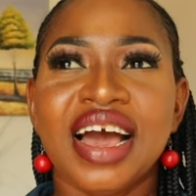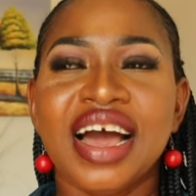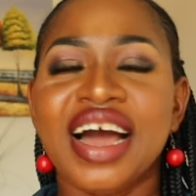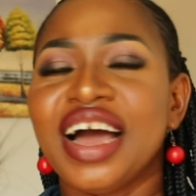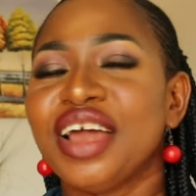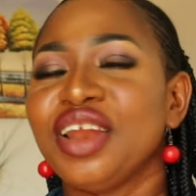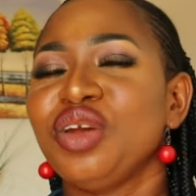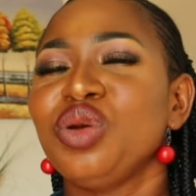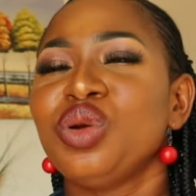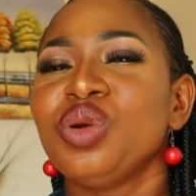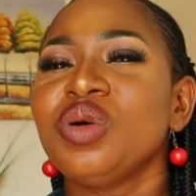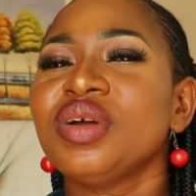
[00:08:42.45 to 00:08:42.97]

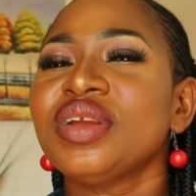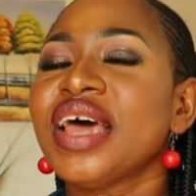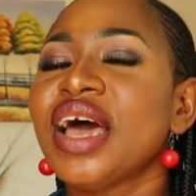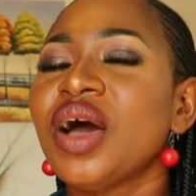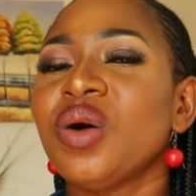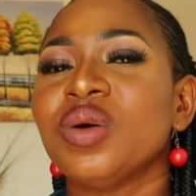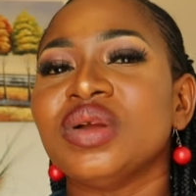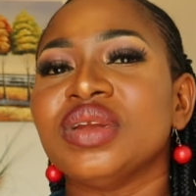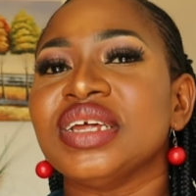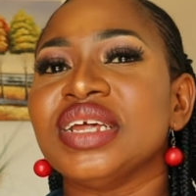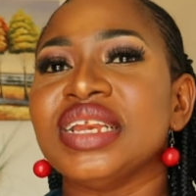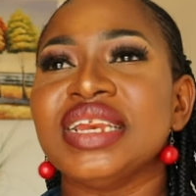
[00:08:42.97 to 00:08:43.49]
Another
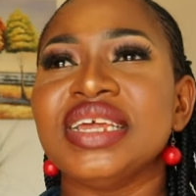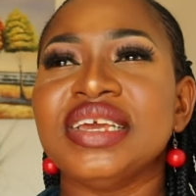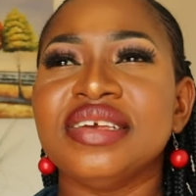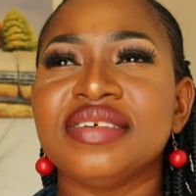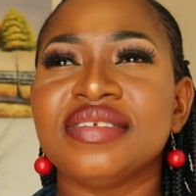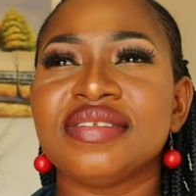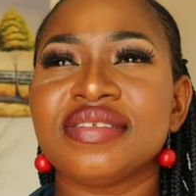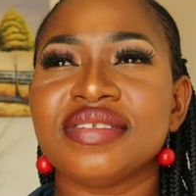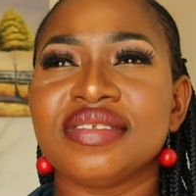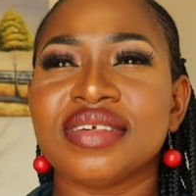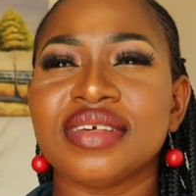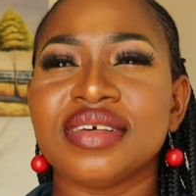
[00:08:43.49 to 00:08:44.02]
on the
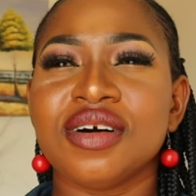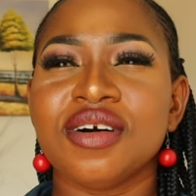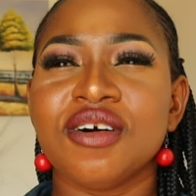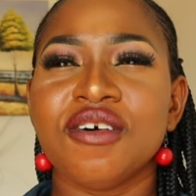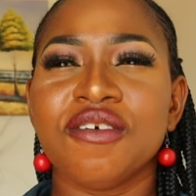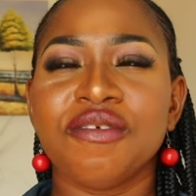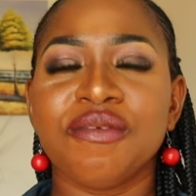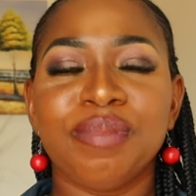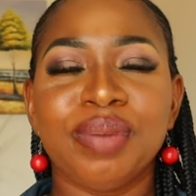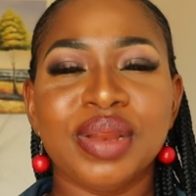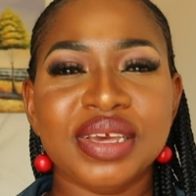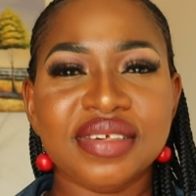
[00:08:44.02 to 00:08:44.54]
list
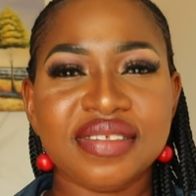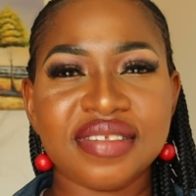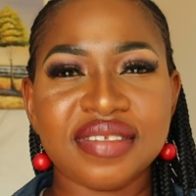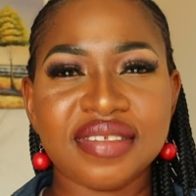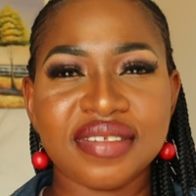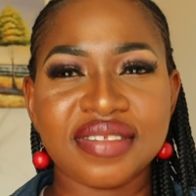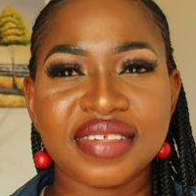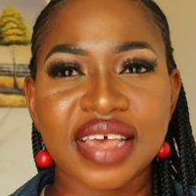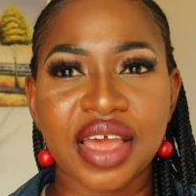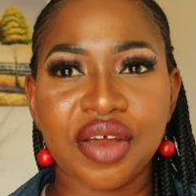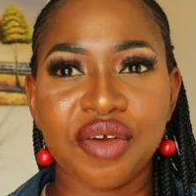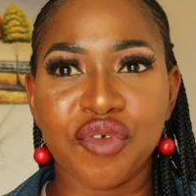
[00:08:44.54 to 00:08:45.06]
of
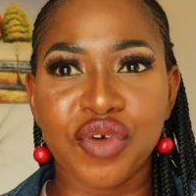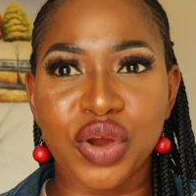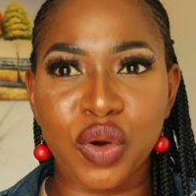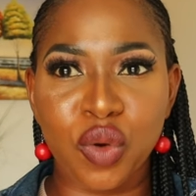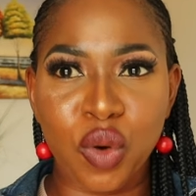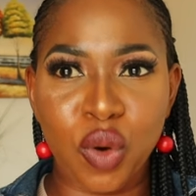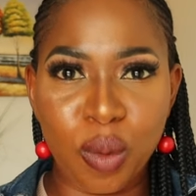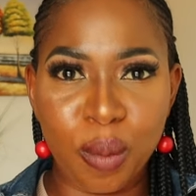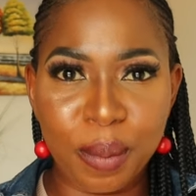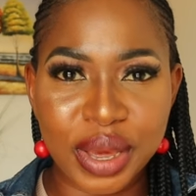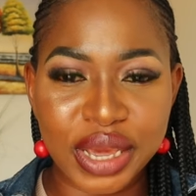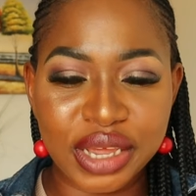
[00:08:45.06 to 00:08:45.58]
places I
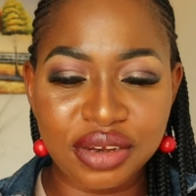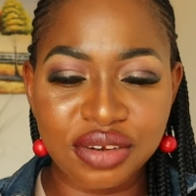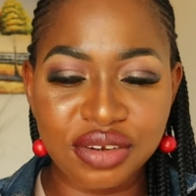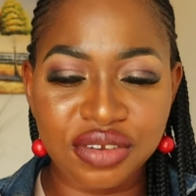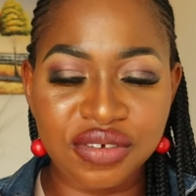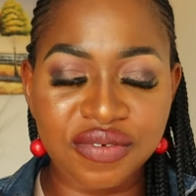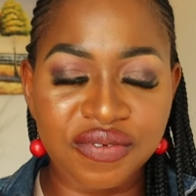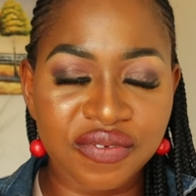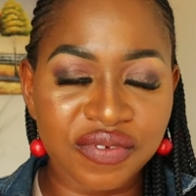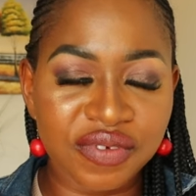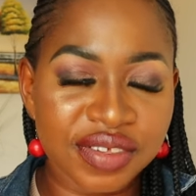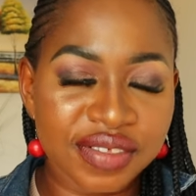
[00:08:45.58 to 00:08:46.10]
recommend
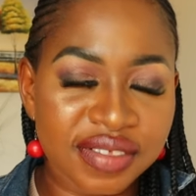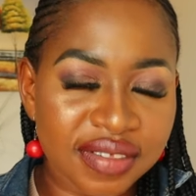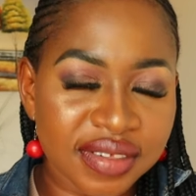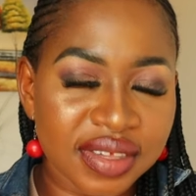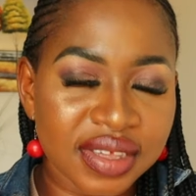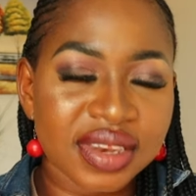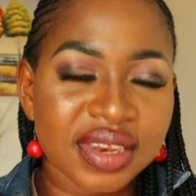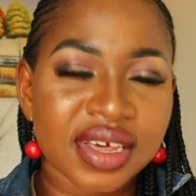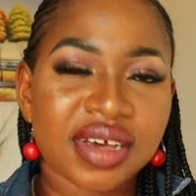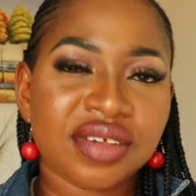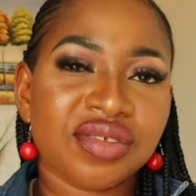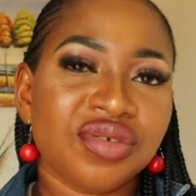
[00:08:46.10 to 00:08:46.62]
you
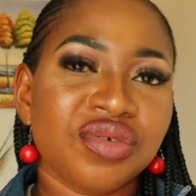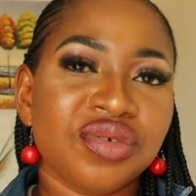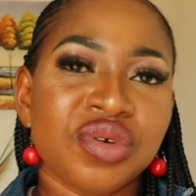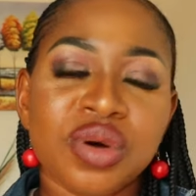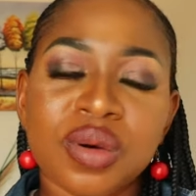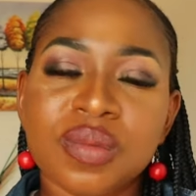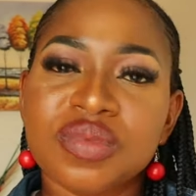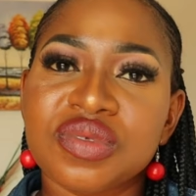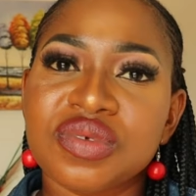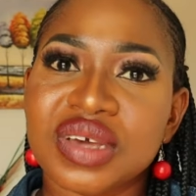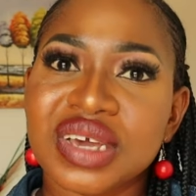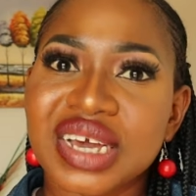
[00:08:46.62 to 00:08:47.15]
visit as you
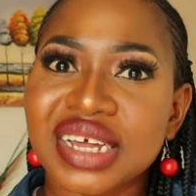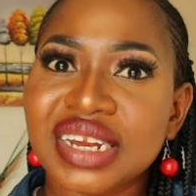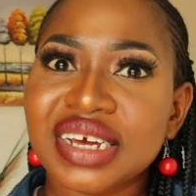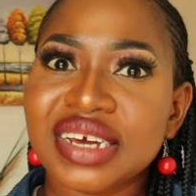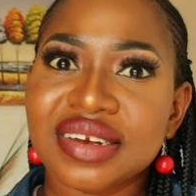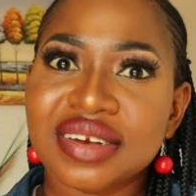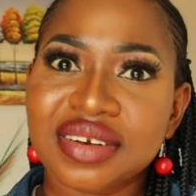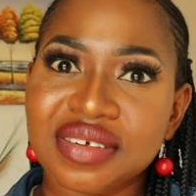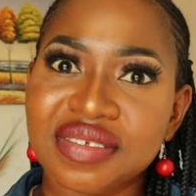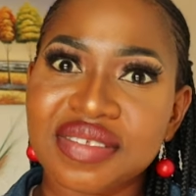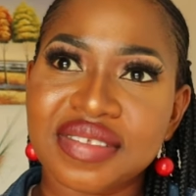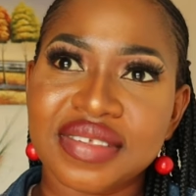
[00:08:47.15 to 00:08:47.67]
come to
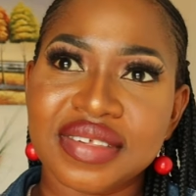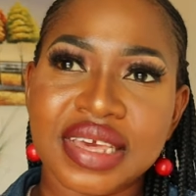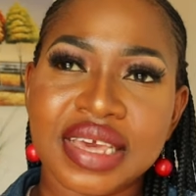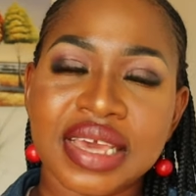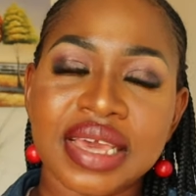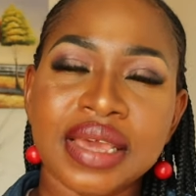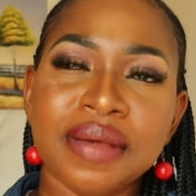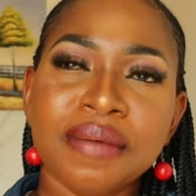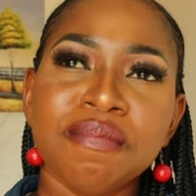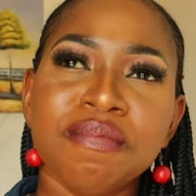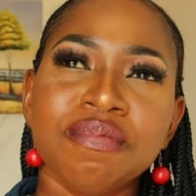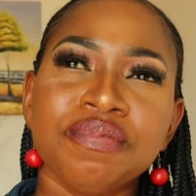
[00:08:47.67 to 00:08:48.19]
Ghana this
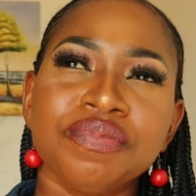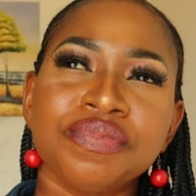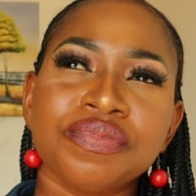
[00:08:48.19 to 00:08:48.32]
year,